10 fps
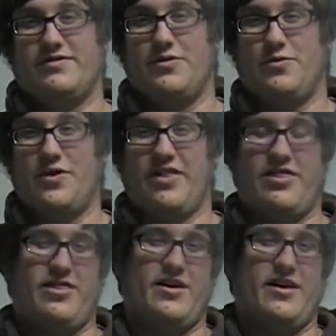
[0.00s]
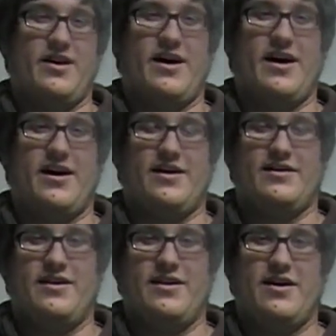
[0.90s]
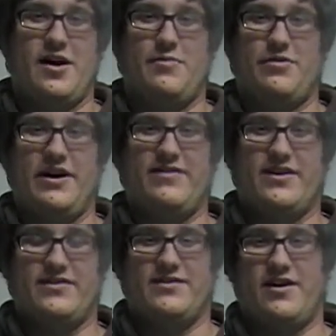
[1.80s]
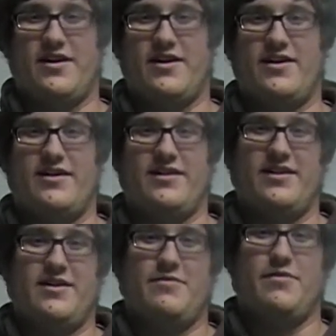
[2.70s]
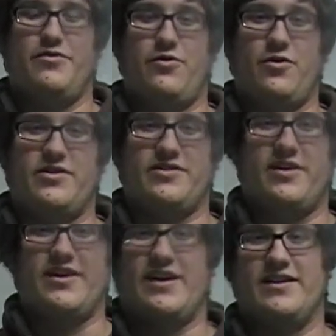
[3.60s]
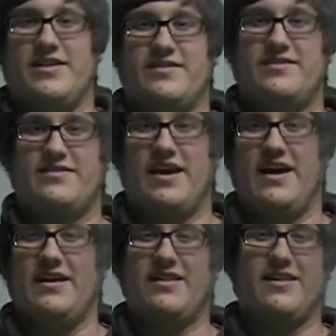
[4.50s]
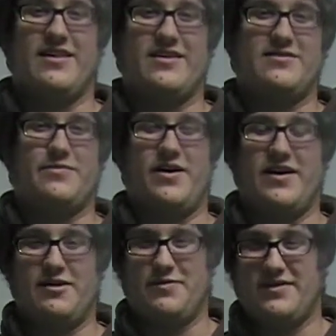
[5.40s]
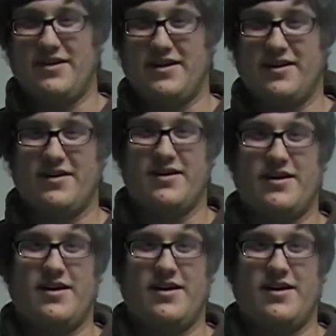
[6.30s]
with a previous Tsar before Tsar Nicholas, and this monk in particular